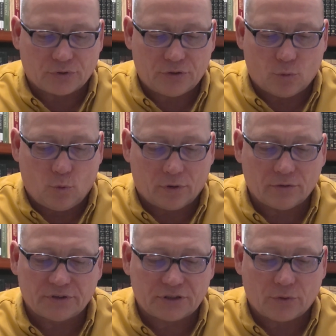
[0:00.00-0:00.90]
to the
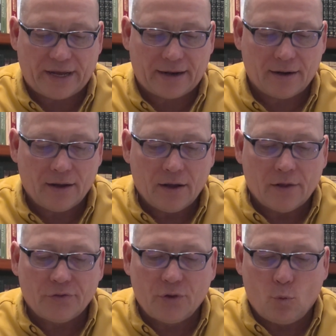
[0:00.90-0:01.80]
world so that
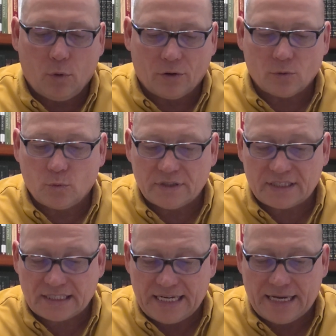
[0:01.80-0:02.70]
the world would
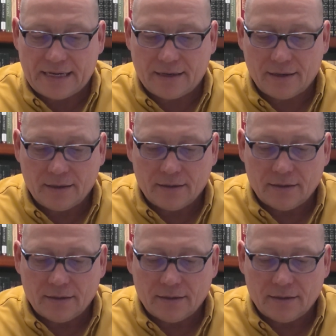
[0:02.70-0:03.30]
see